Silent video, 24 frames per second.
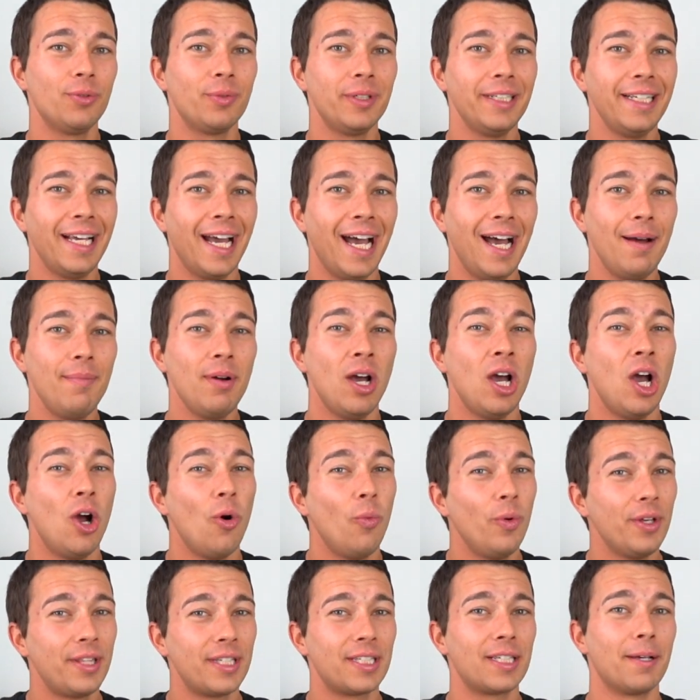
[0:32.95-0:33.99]
rehab
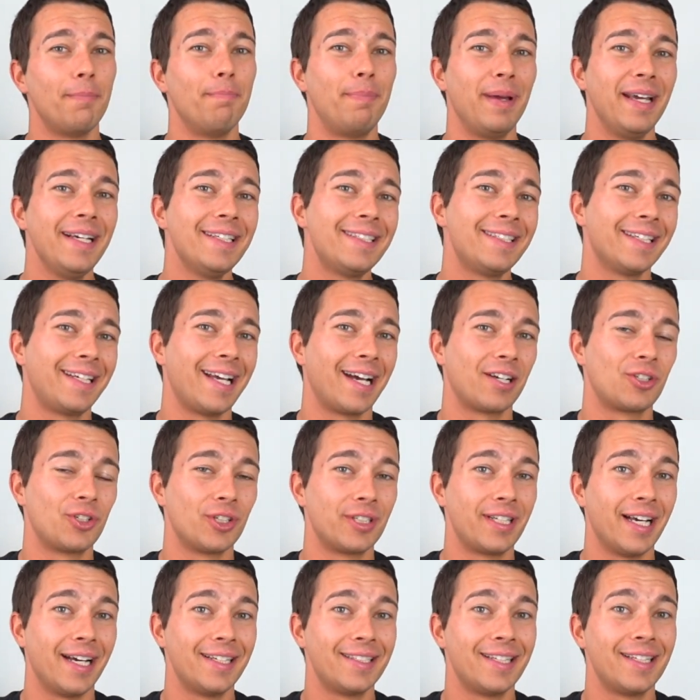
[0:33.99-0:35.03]
with some basic
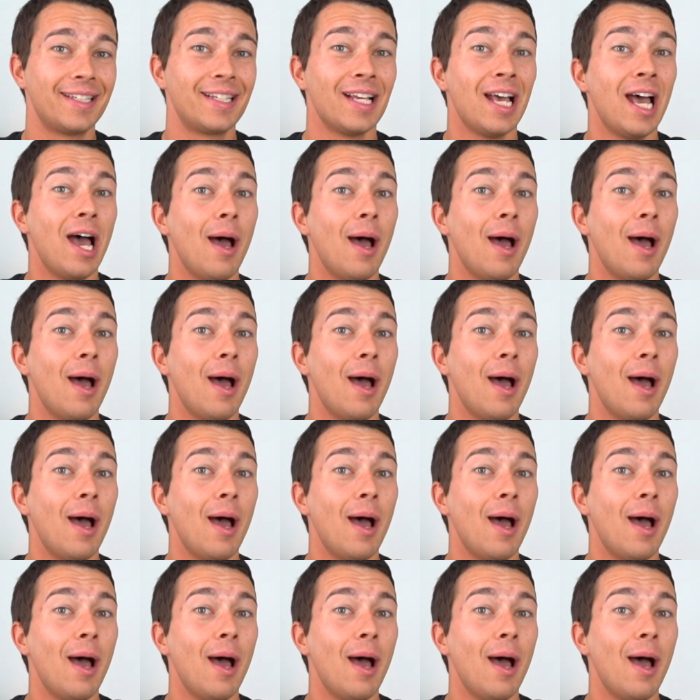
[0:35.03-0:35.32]
exercises,